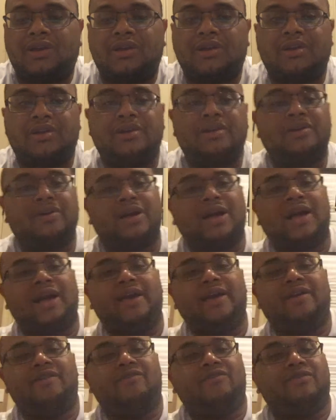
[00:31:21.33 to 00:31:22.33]
I
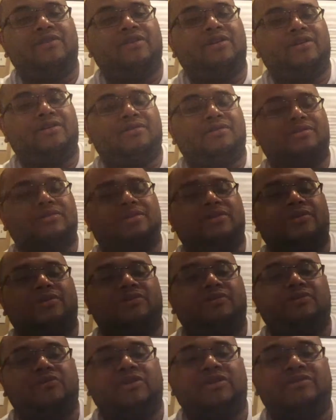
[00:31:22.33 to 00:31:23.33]
have
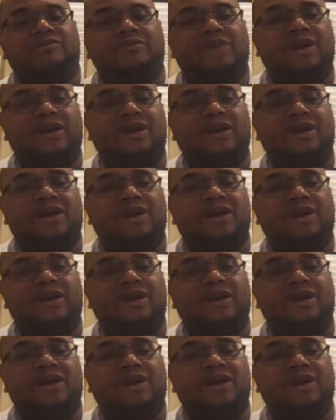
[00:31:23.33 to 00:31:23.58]
one of my